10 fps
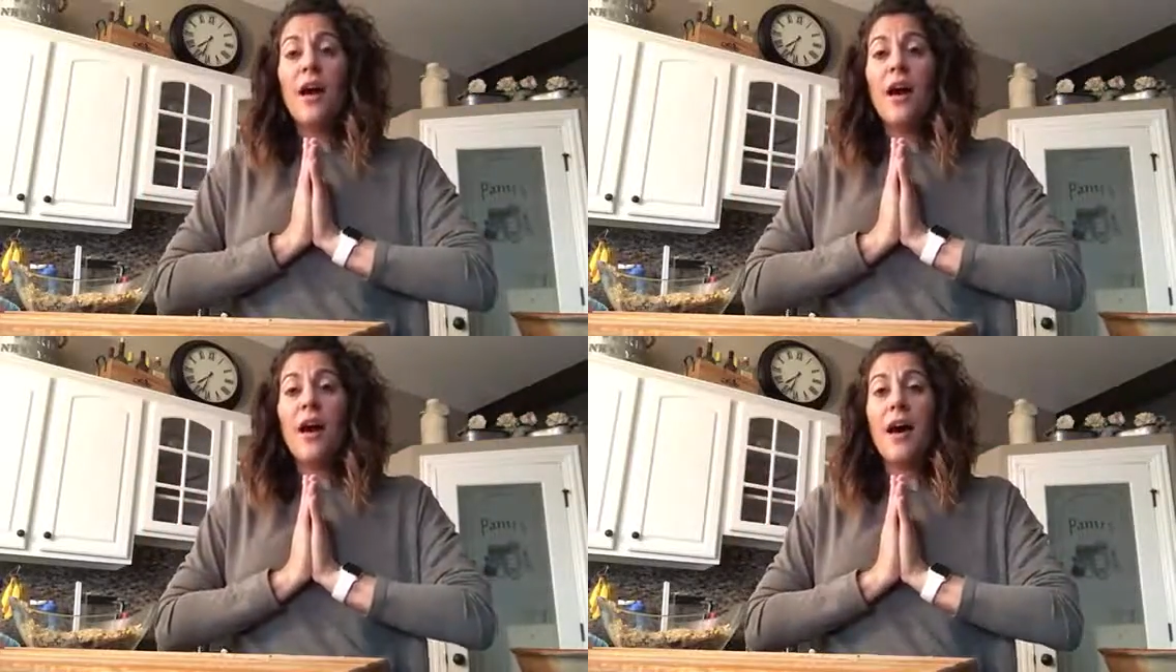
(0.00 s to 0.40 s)

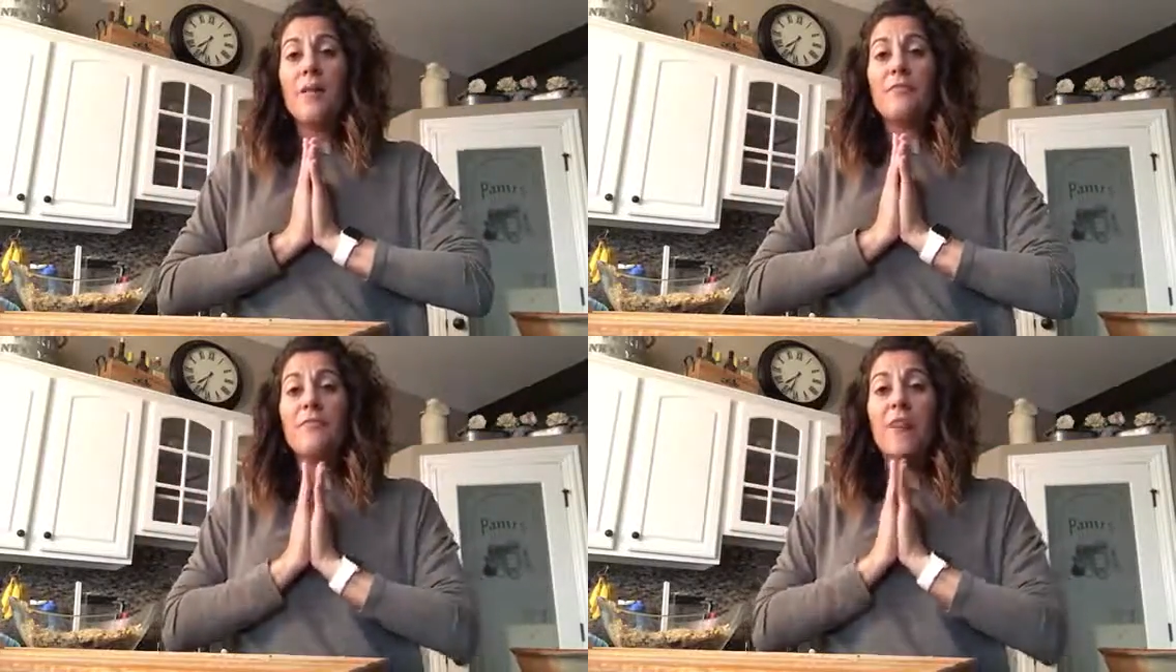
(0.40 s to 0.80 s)

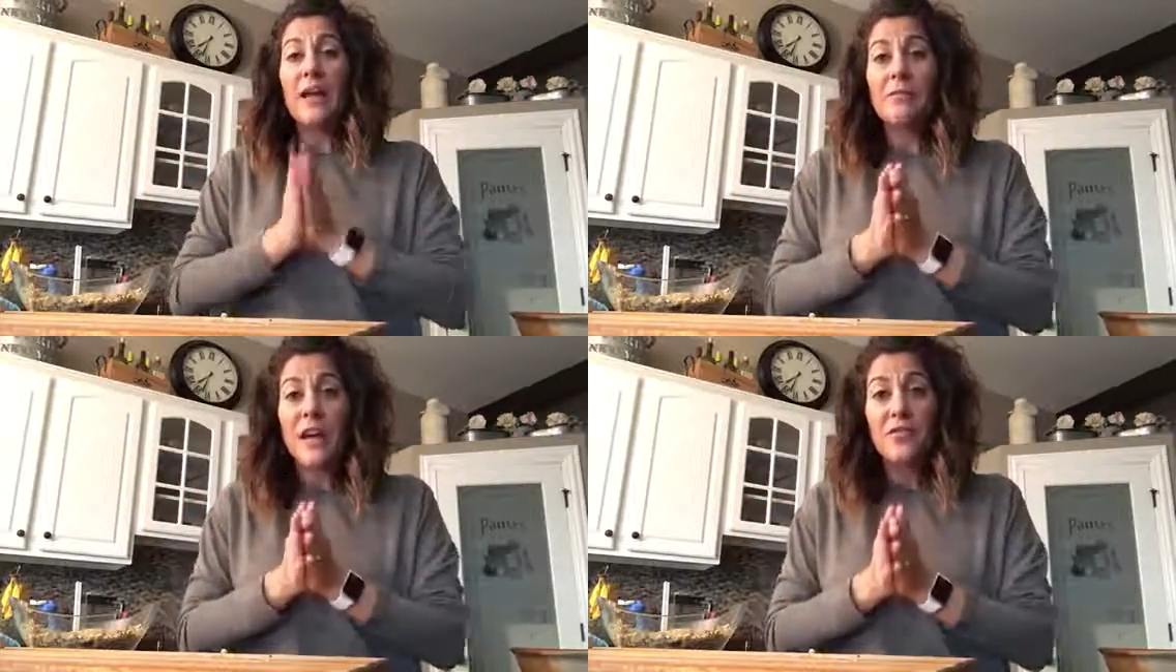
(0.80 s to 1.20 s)

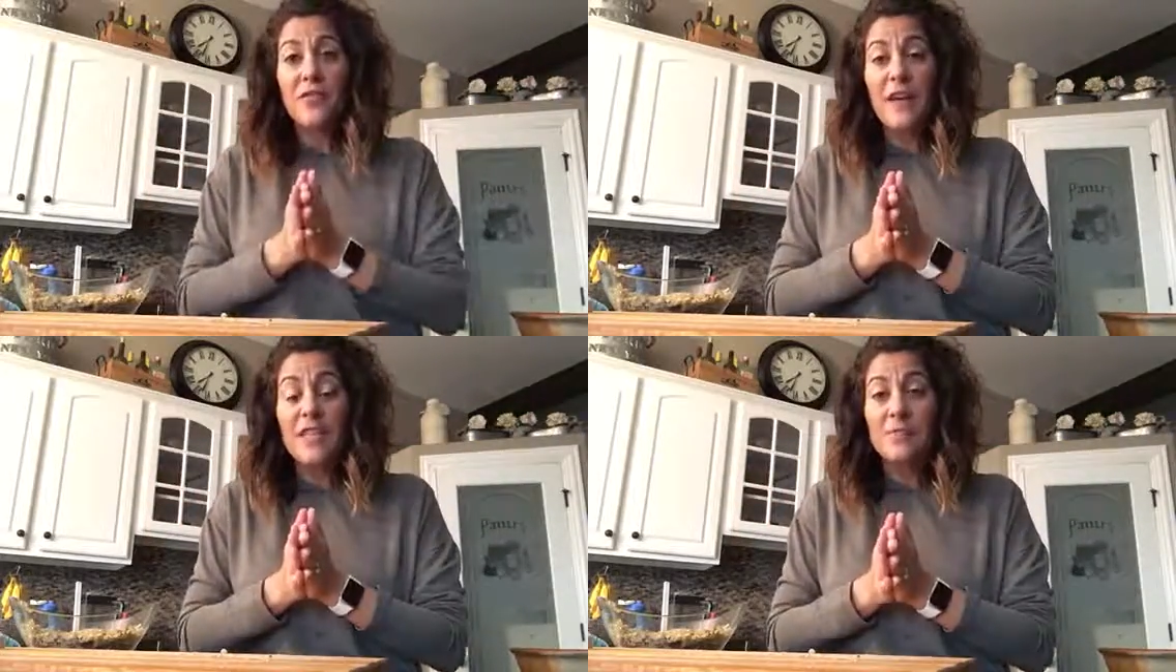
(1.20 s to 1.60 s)
Find me on
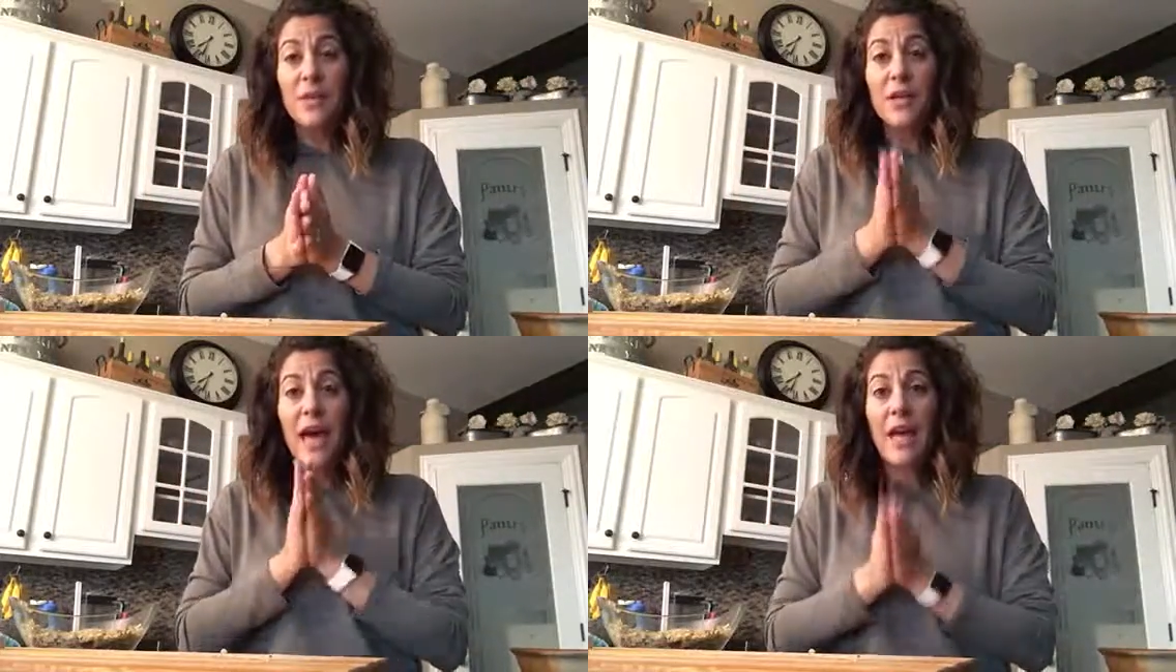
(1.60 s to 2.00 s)
Facebook,